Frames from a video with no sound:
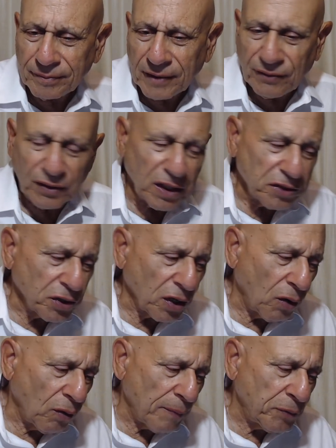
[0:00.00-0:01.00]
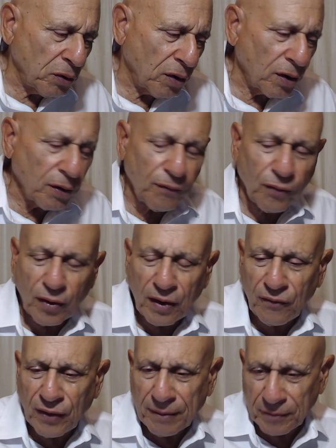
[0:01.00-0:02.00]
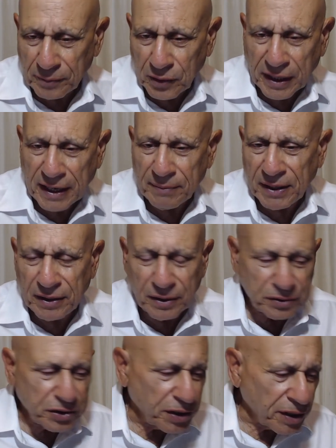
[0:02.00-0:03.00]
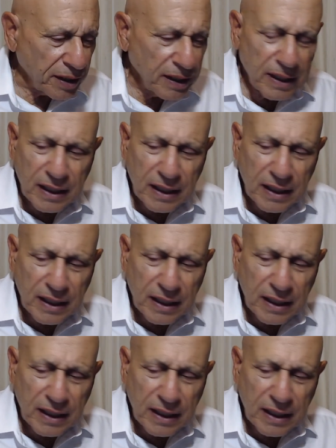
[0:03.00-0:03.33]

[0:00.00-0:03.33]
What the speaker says: If it doesn't go up to 145, I'm looking at my notes here,